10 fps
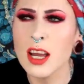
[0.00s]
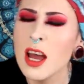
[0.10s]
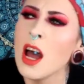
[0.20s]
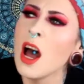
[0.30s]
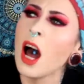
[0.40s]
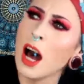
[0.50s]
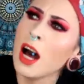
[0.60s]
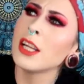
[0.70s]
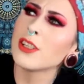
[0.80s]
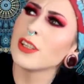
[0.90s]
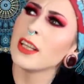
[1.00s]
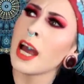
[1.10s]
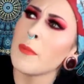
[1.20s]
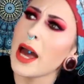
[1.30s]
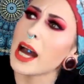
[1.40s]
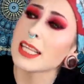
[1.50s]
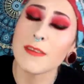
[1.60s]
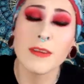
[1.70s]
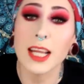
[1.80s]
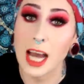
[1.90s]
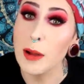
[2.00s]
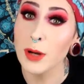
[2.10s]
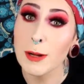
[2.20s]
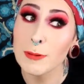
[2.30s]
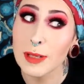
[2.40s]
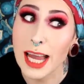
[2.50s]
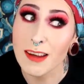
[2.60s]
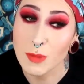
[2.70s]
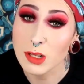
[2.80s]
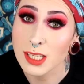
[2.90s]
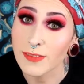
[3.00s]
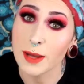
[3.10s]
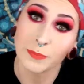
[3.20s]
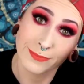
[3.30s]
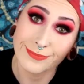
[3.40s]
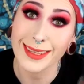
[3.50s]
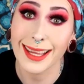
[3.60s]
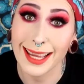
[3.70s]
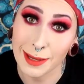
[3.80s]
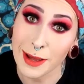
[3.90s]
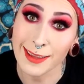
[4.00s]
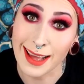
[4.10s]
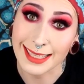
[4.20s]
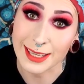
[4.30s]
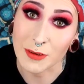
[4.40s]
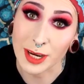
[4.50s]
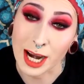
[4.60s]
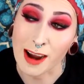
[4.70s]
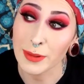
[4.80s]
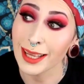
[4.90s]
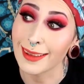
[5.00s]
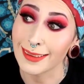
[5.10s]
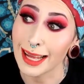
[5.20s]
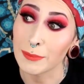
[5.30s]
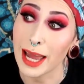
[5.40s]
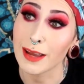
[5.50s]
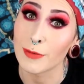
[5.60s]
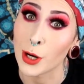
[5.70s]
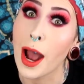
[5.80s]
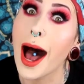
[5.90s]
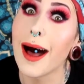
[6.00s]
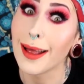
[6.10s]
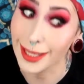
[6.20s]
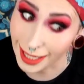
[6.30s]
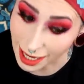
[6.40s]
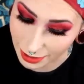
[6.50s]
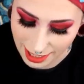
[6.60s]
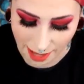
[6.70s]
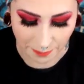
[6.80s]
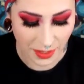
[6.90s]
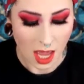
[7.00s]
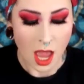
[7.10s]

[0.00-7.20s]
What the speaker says: 100 Glam Bags. I feel like I probably have most of them in my closet over here. I've been getting Glam Bag for a long time.